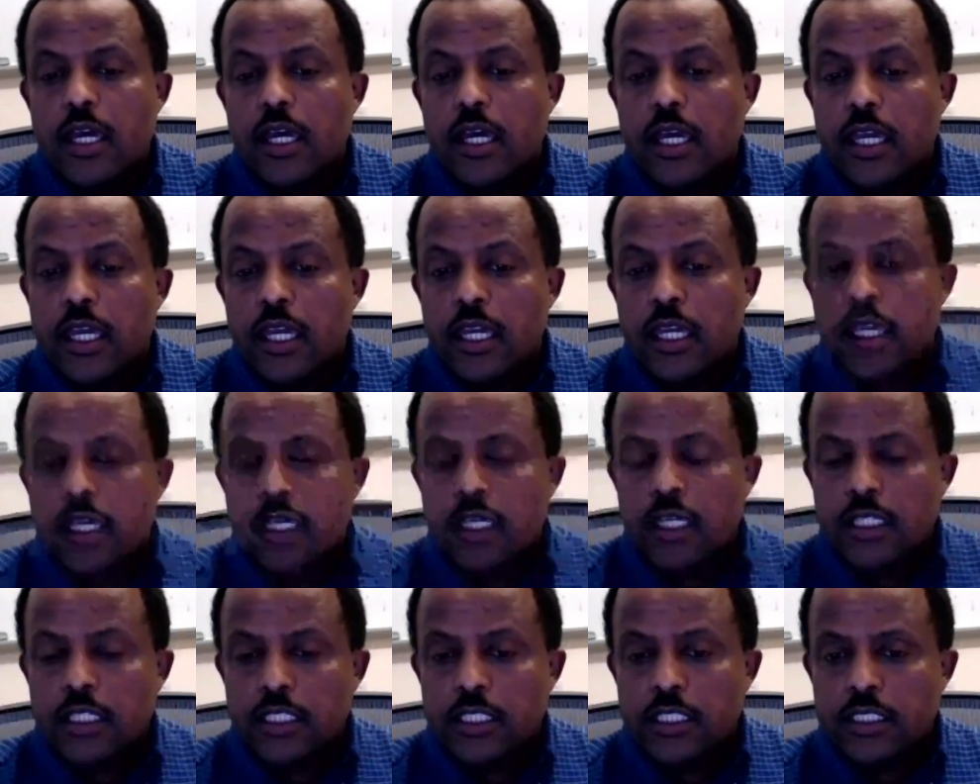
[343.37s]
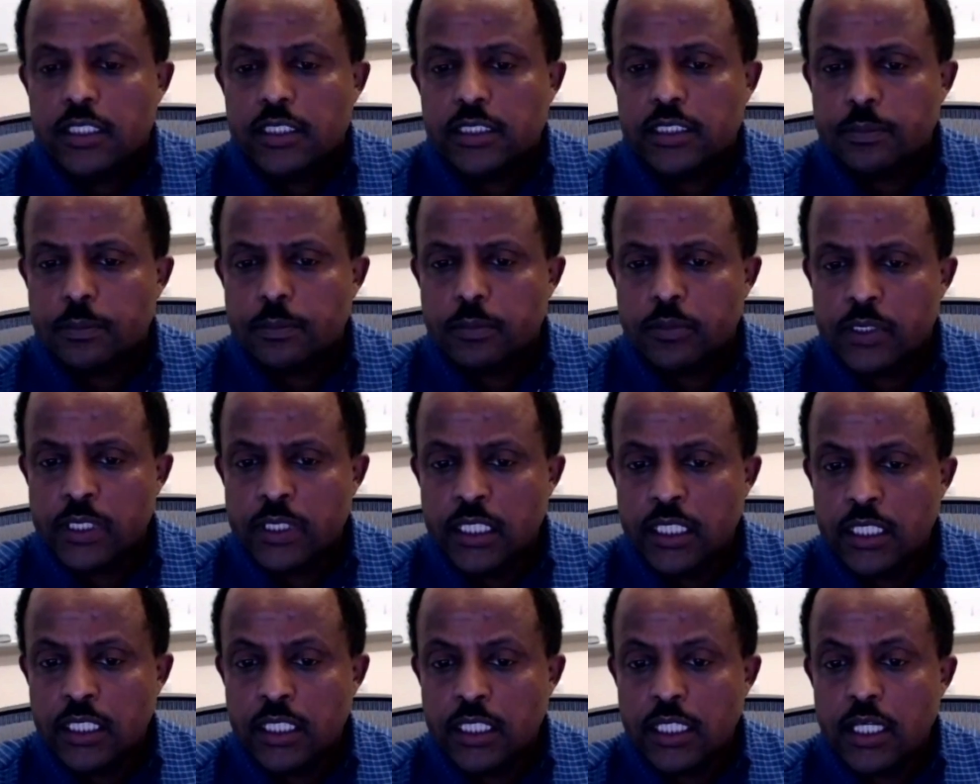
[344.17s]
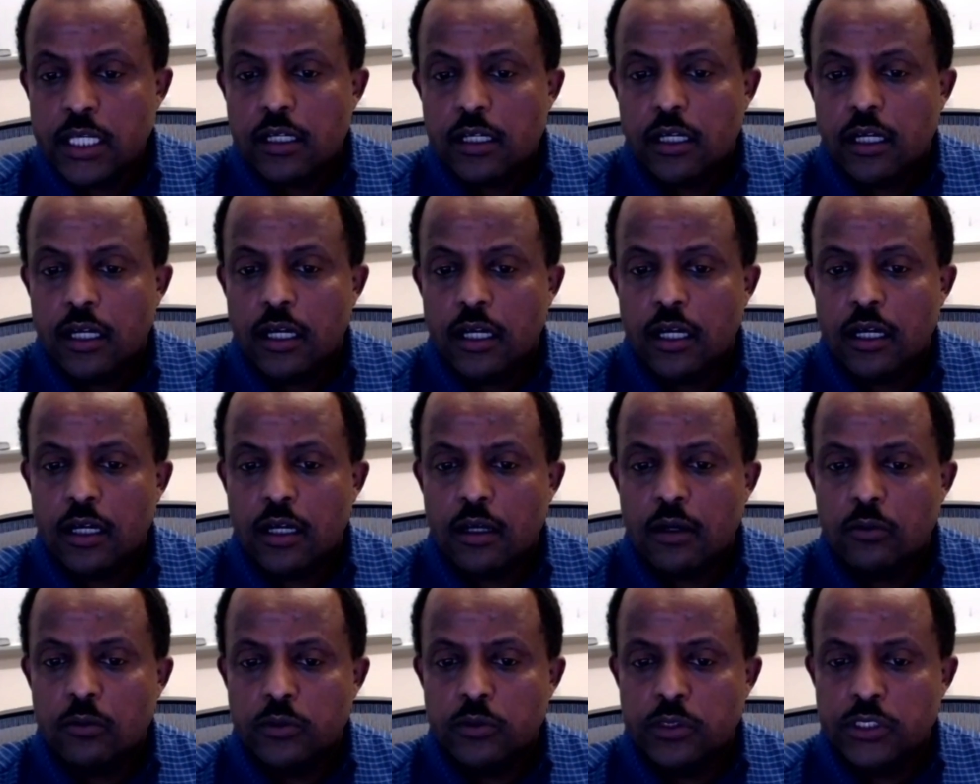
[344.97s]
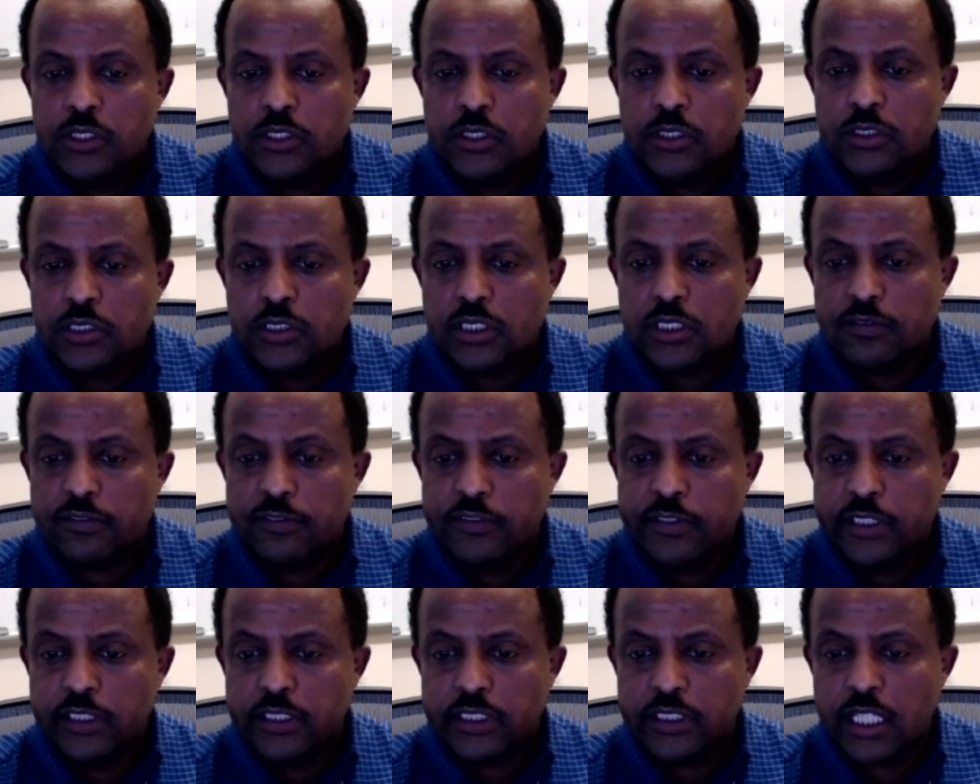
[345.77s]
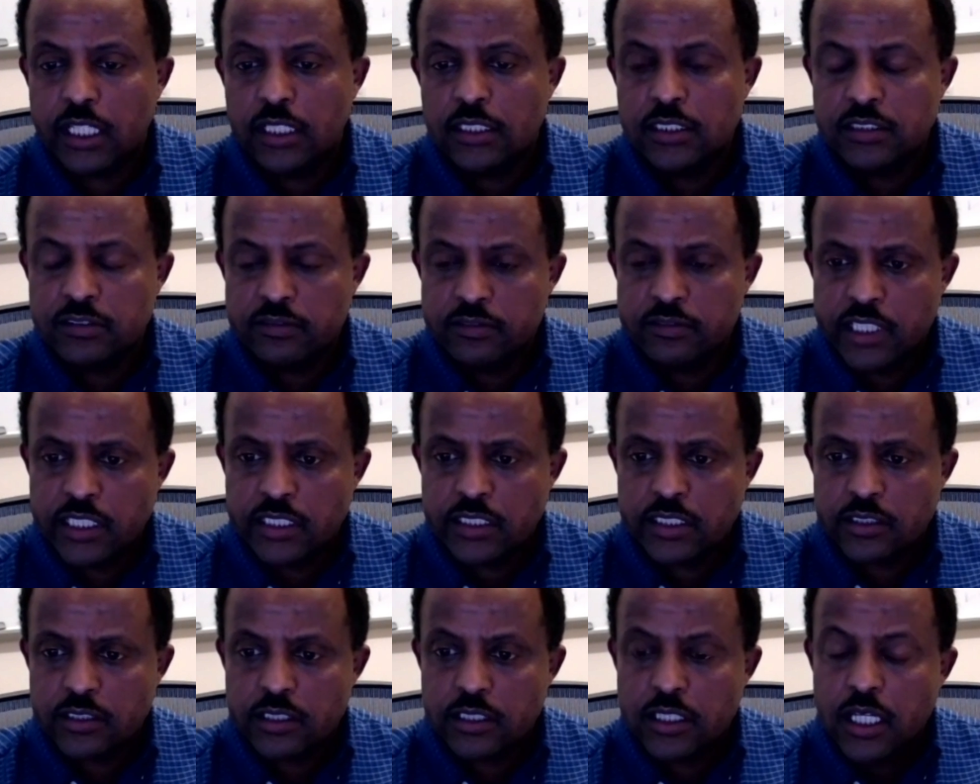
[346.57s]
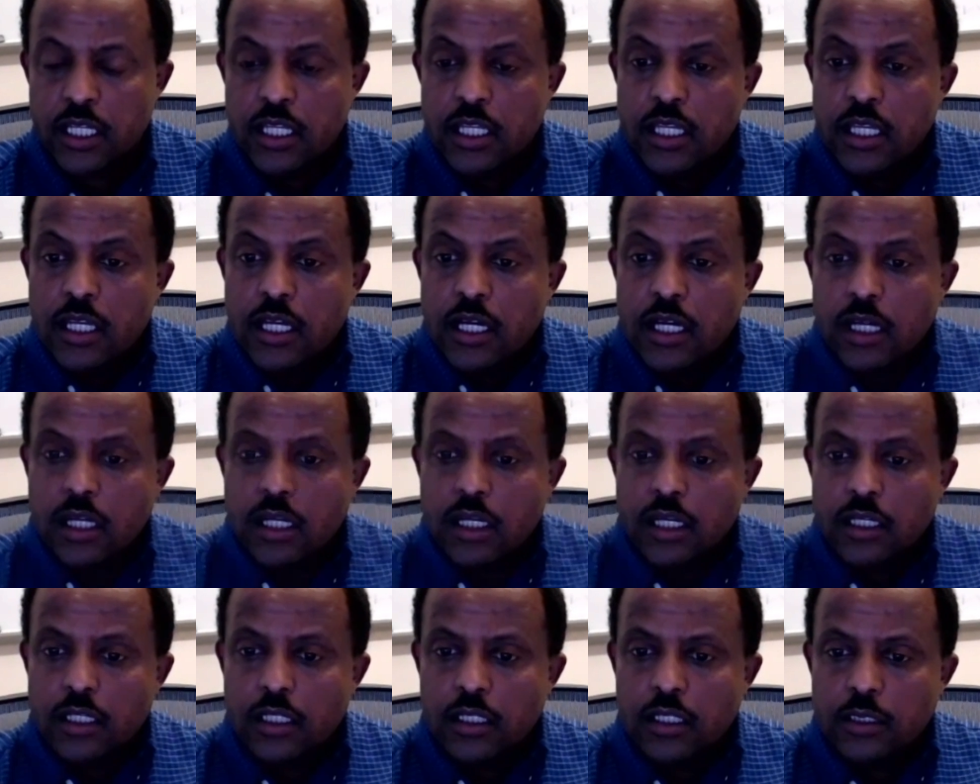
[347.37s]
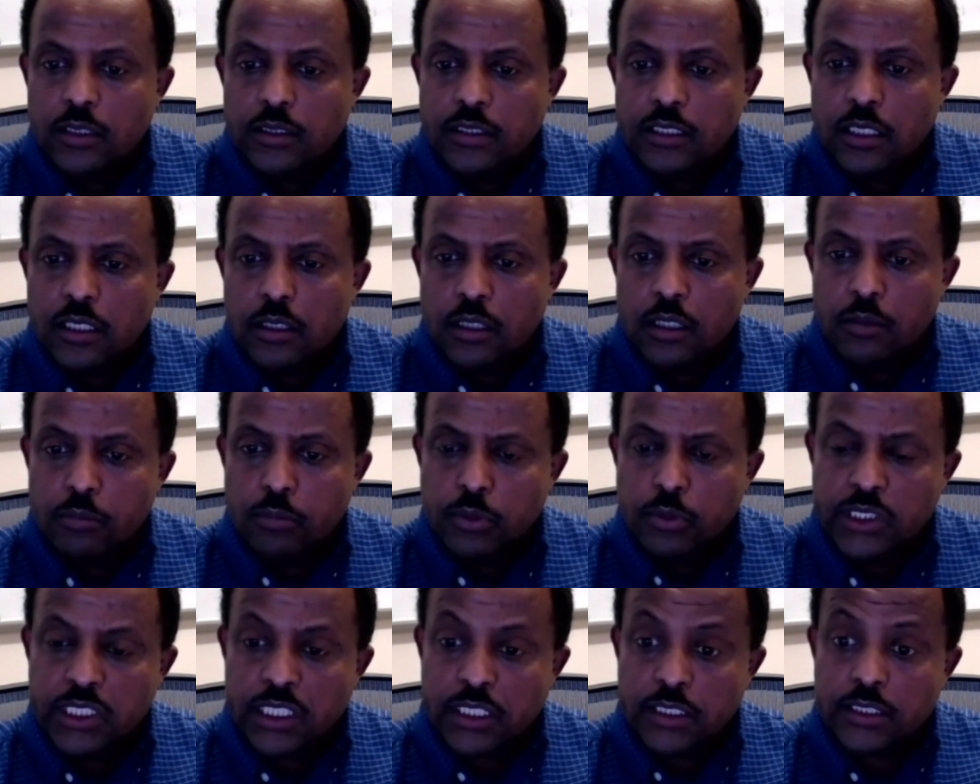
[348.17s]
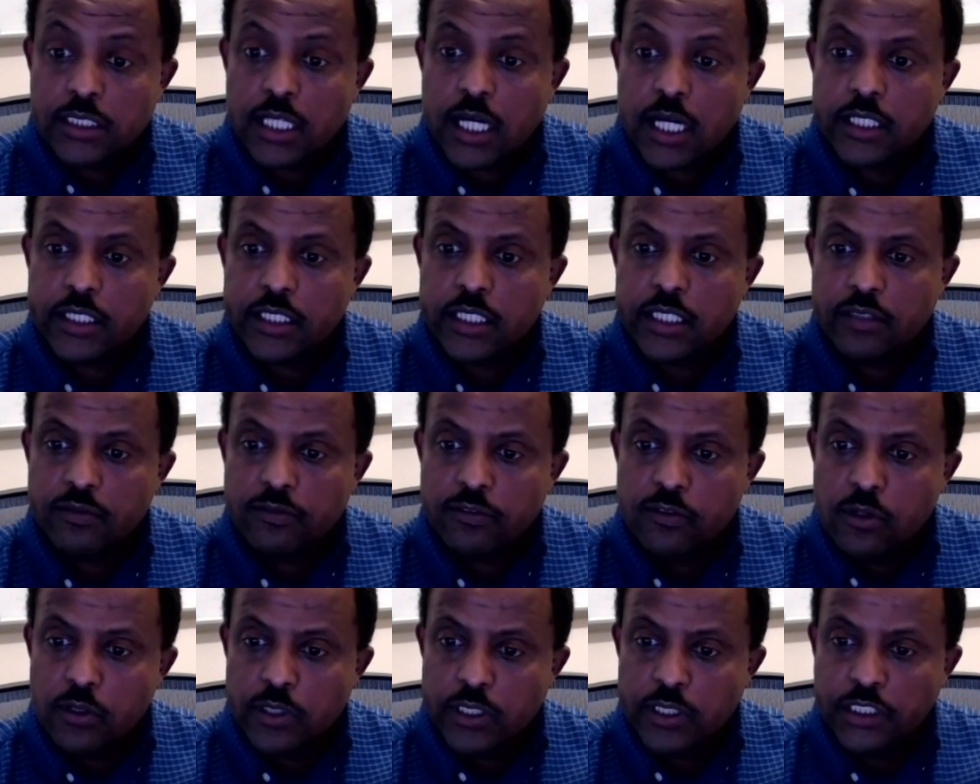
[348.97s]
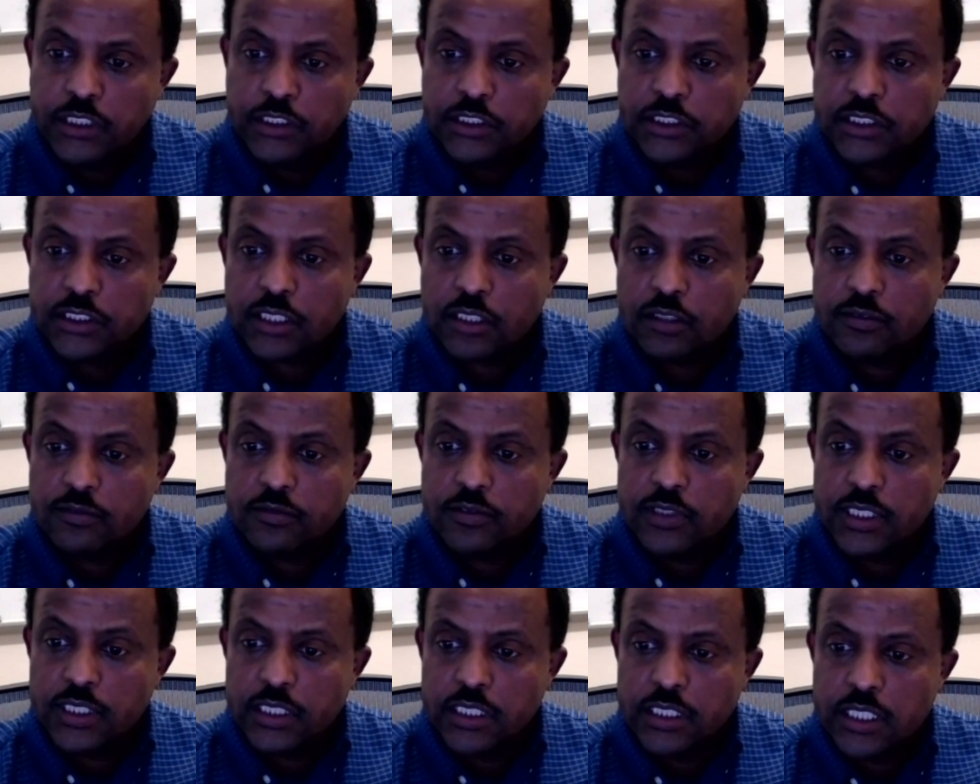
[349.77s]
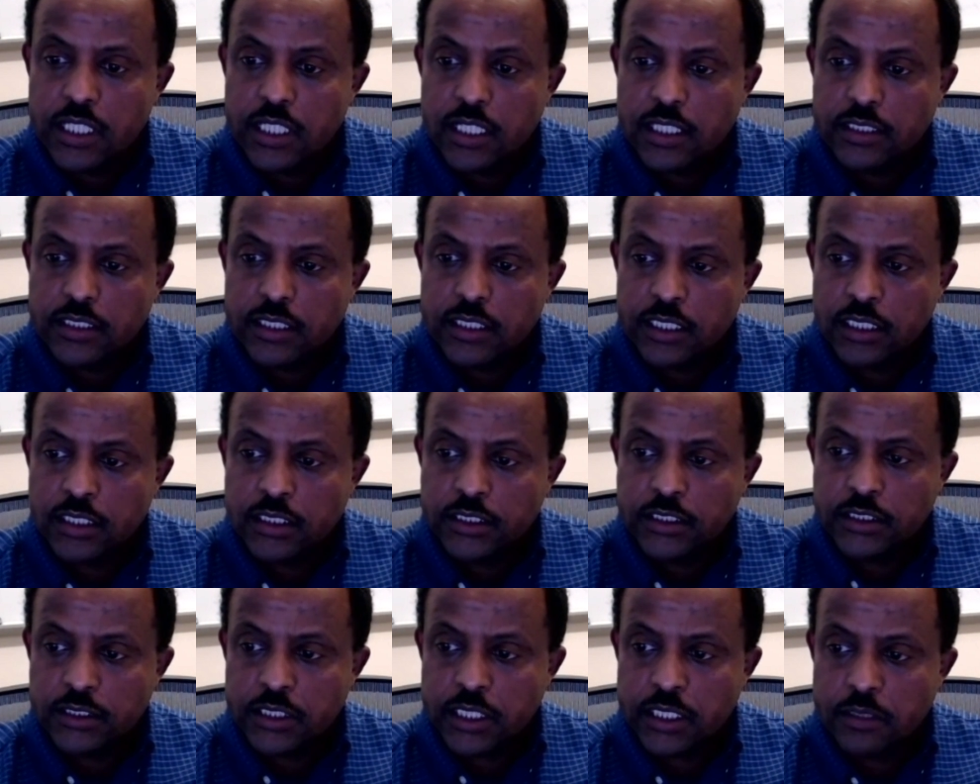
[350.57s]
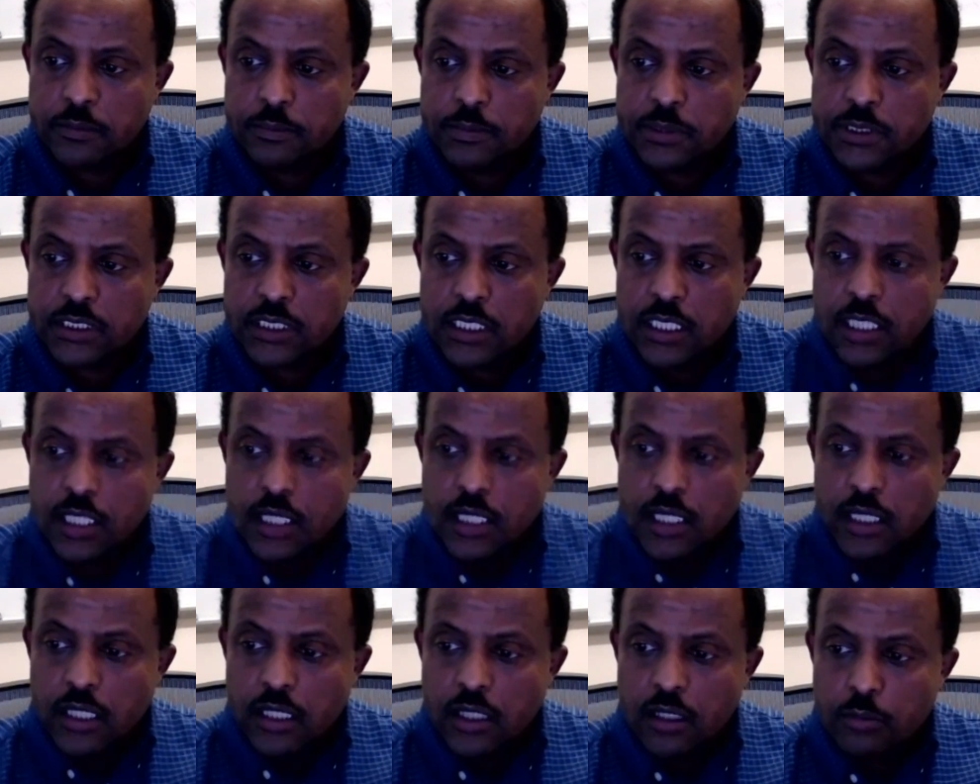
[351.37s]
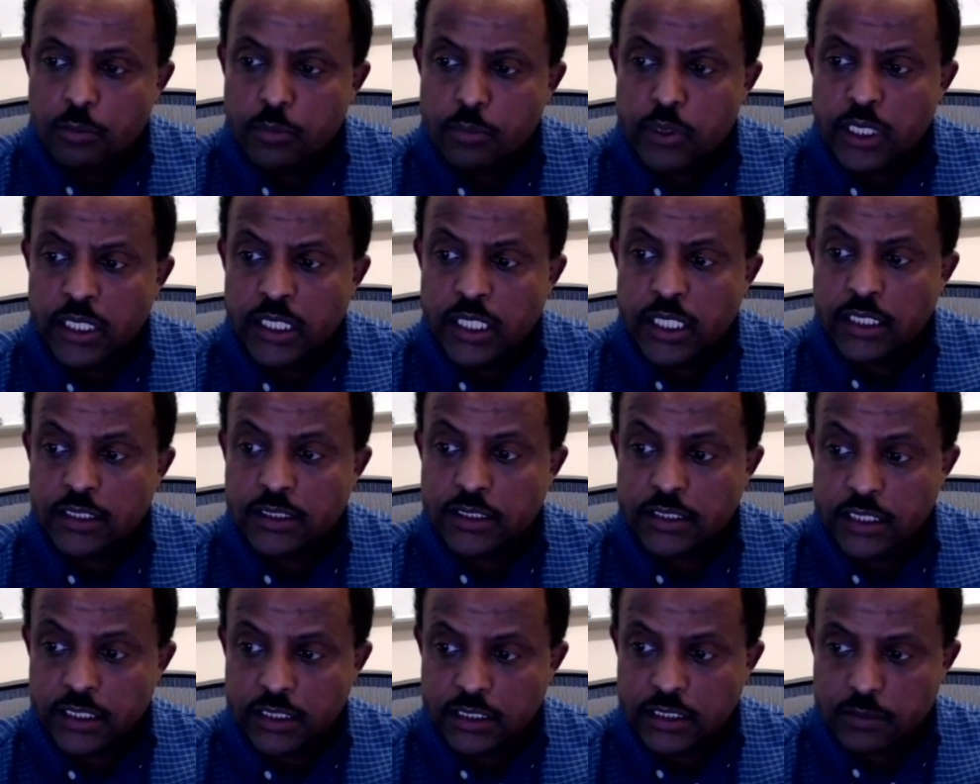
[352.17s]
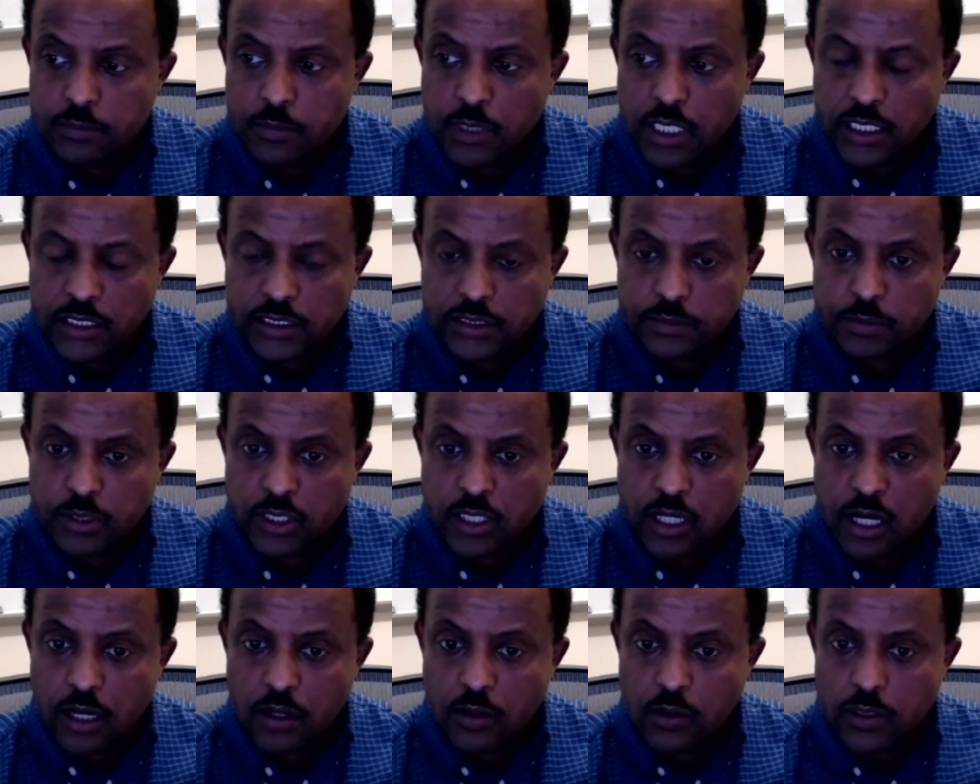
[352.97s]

And in the spring, uh, we use a field cultivator, uh, uh, put a target four inch of the uh, tillage depths, operate at six miles per hour.